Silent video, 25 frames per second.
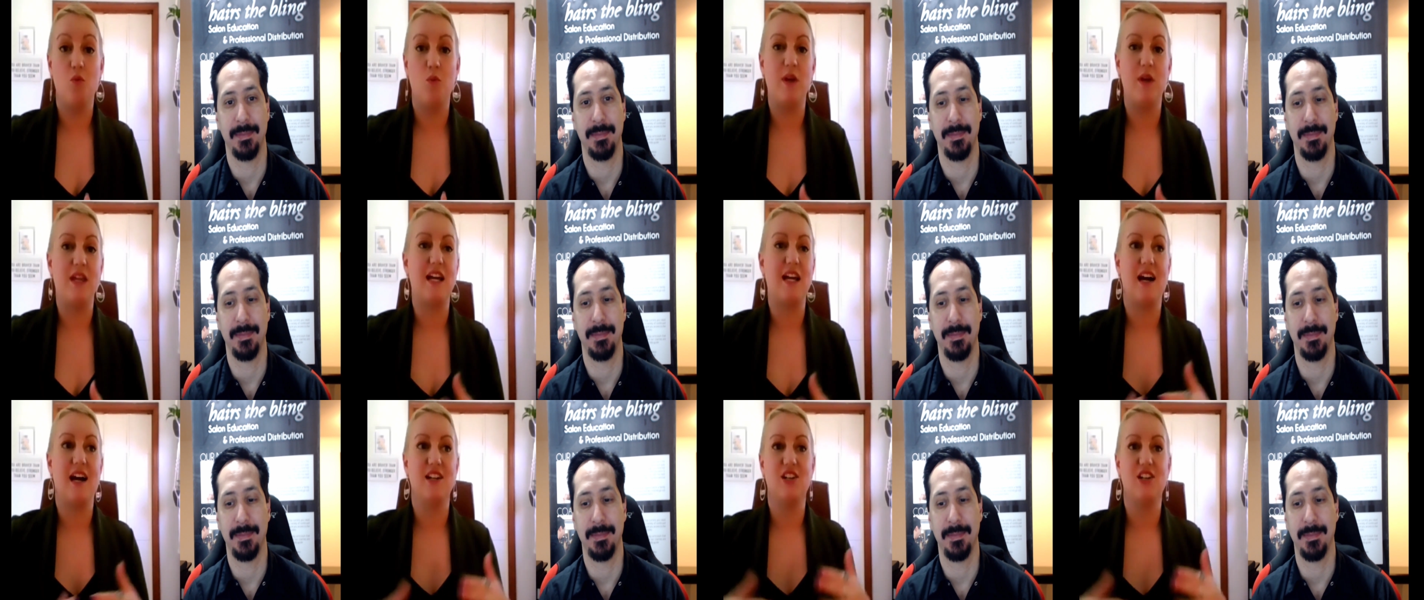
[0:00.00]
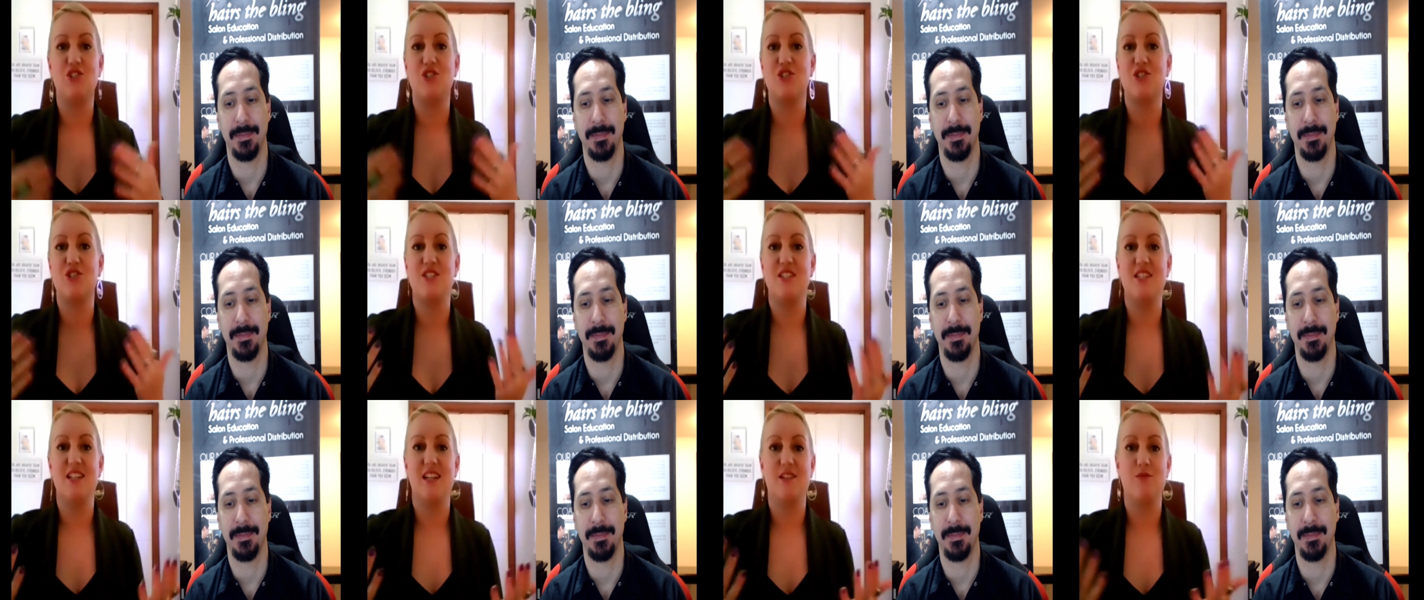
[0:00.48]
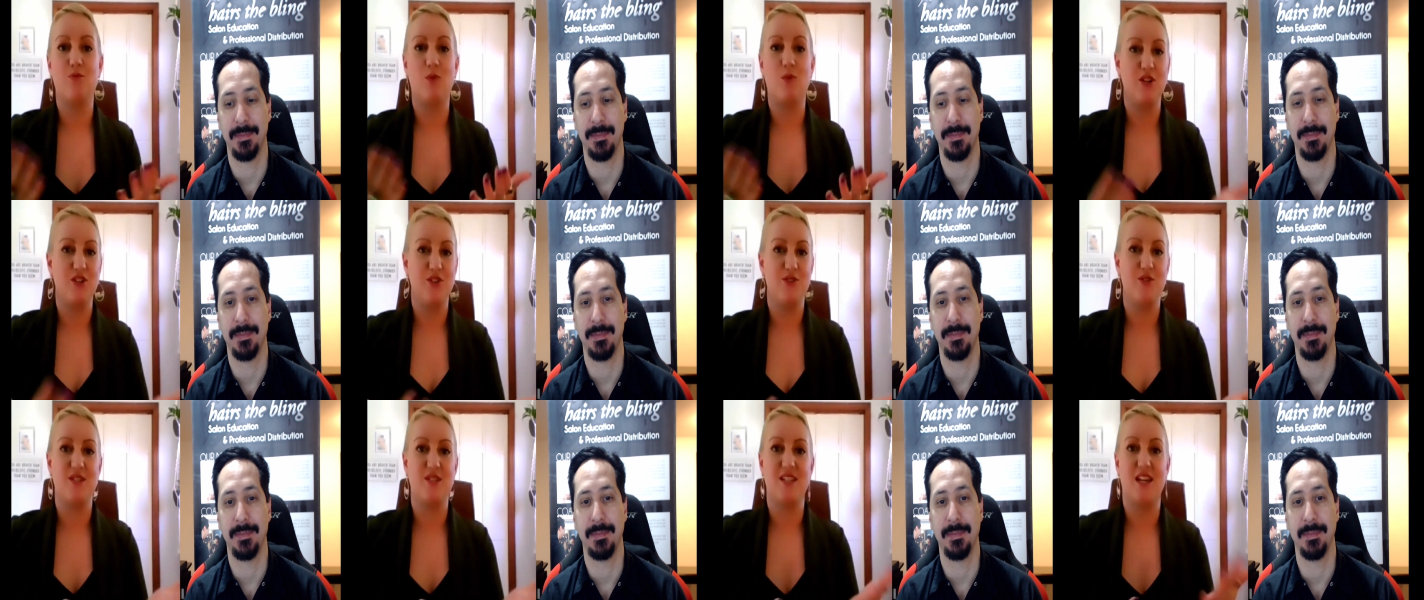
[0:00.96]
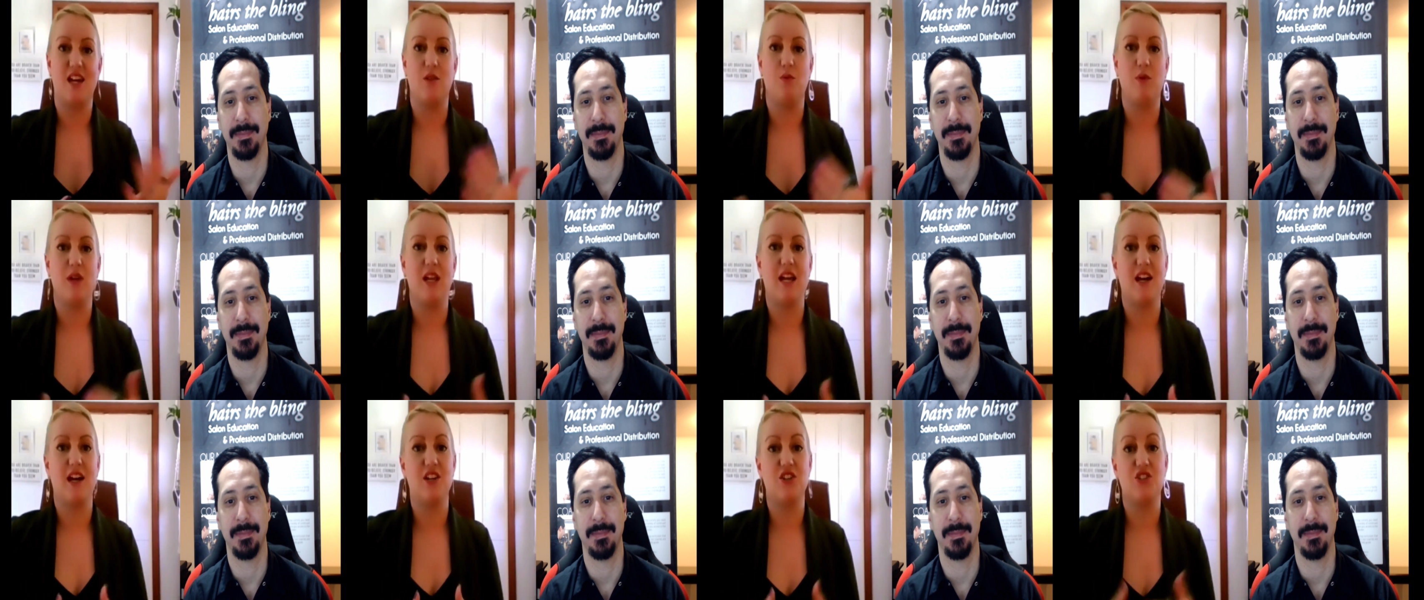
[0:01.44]
Speaker 1: We kind of just did what you said.
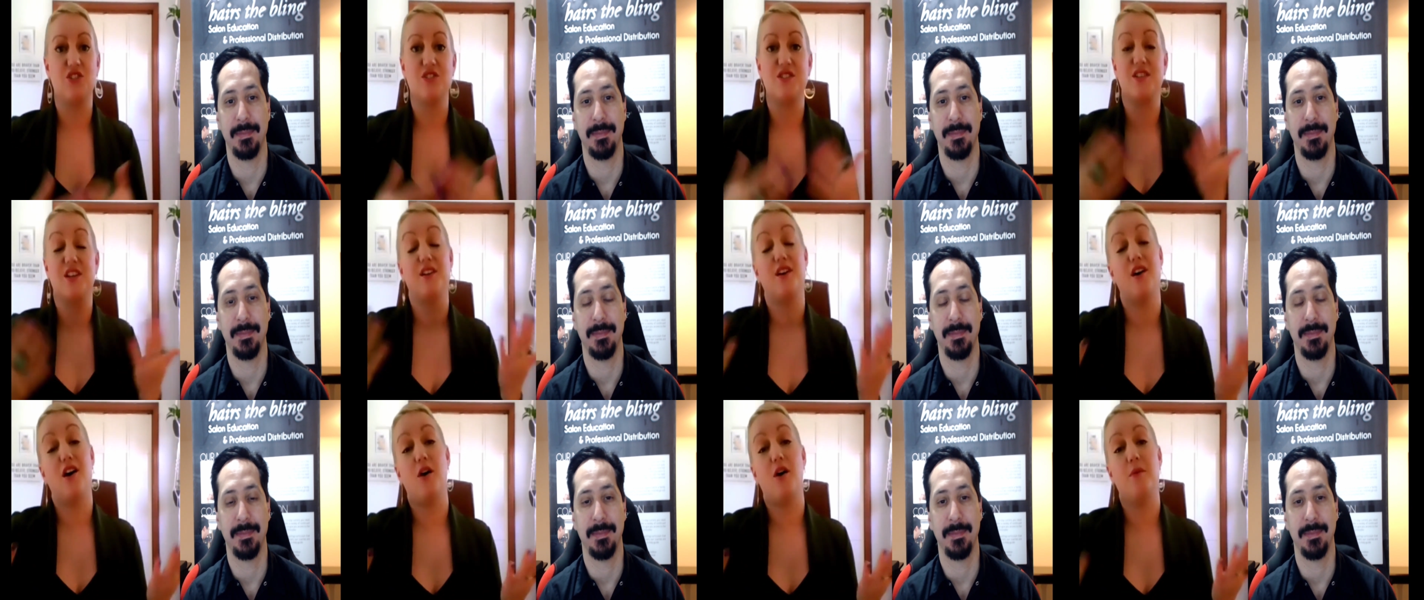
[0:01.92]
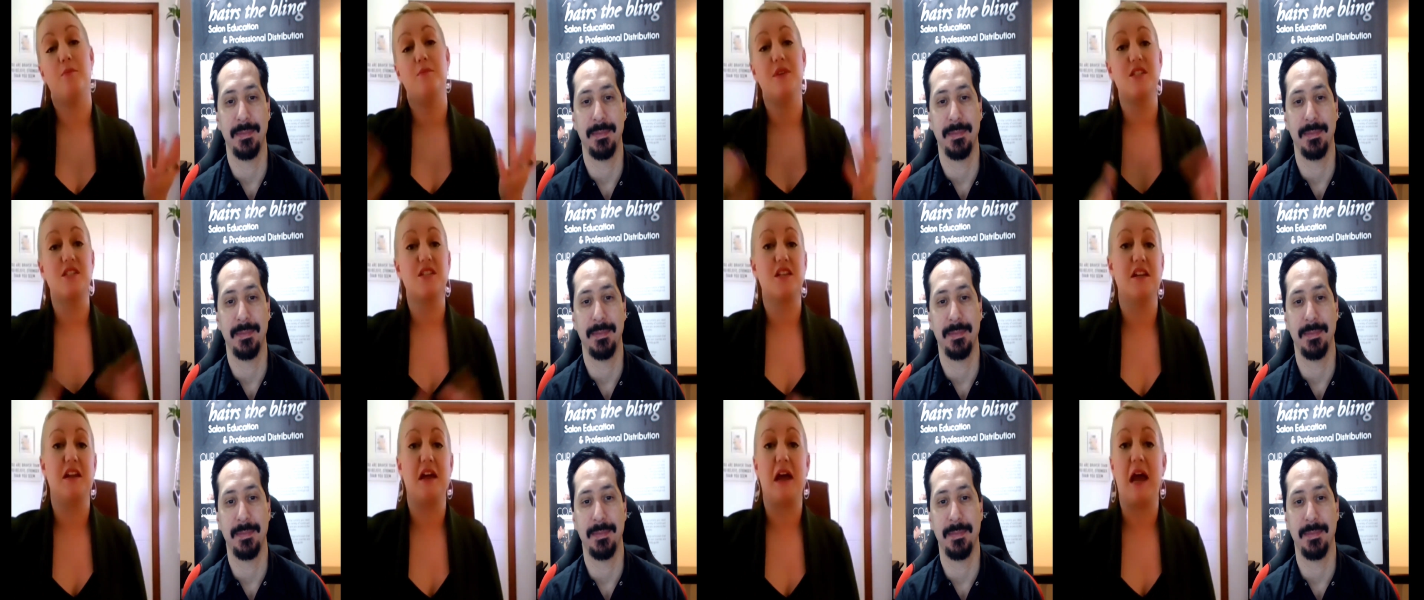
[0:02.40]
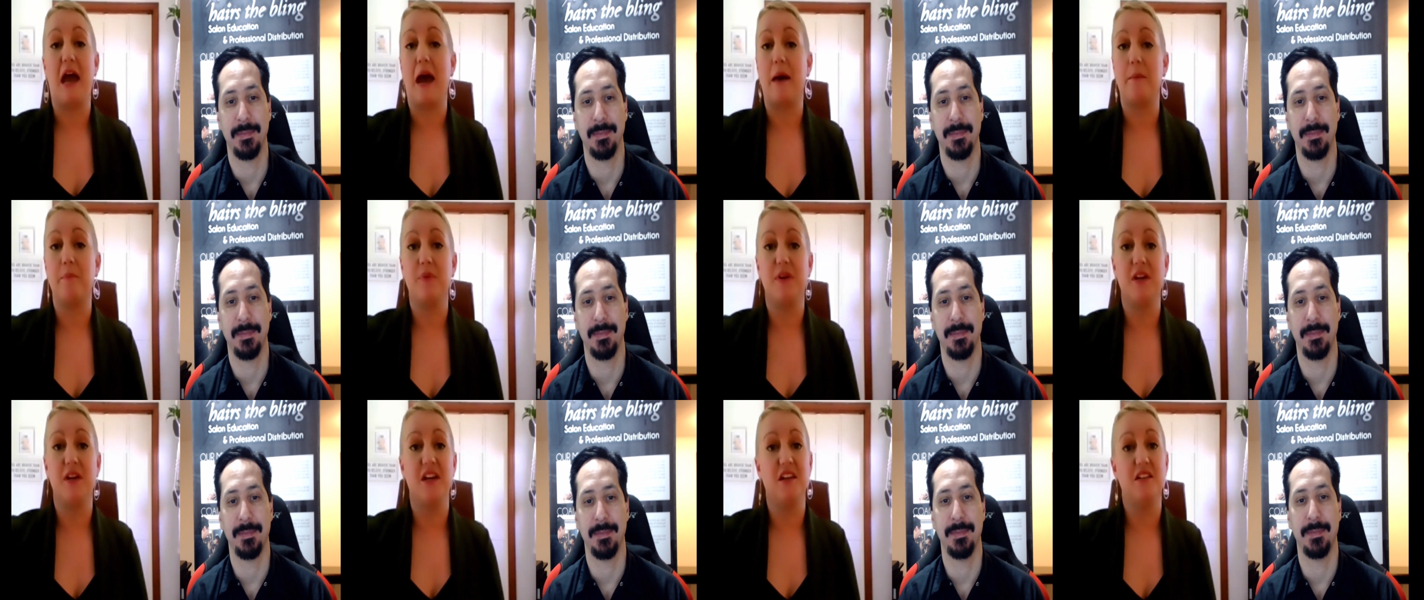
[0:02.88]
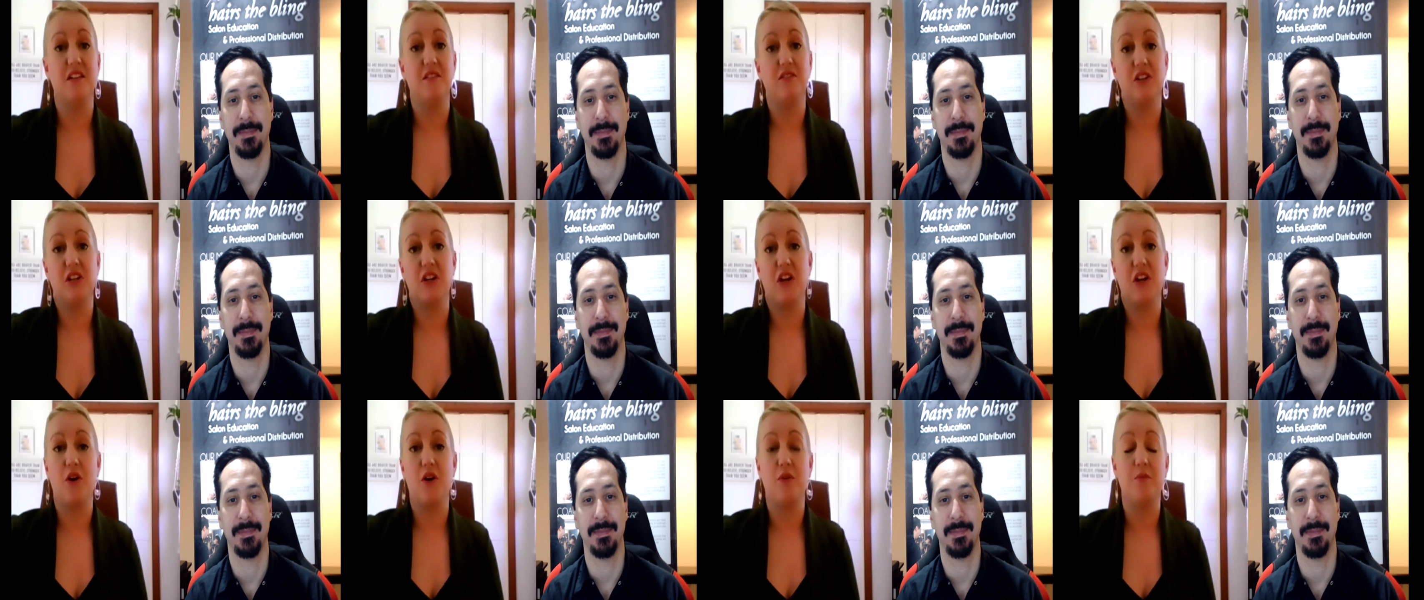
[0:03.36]
We kind of just said, oh, it's going to happen.
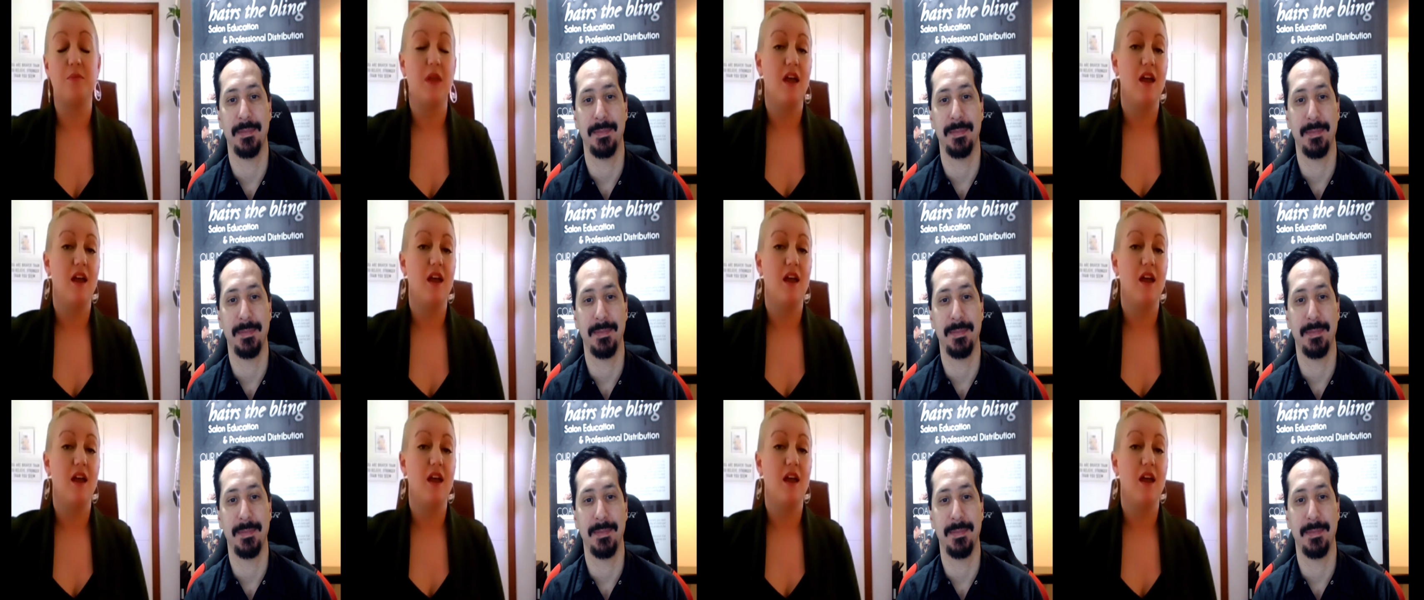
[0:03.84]
You know,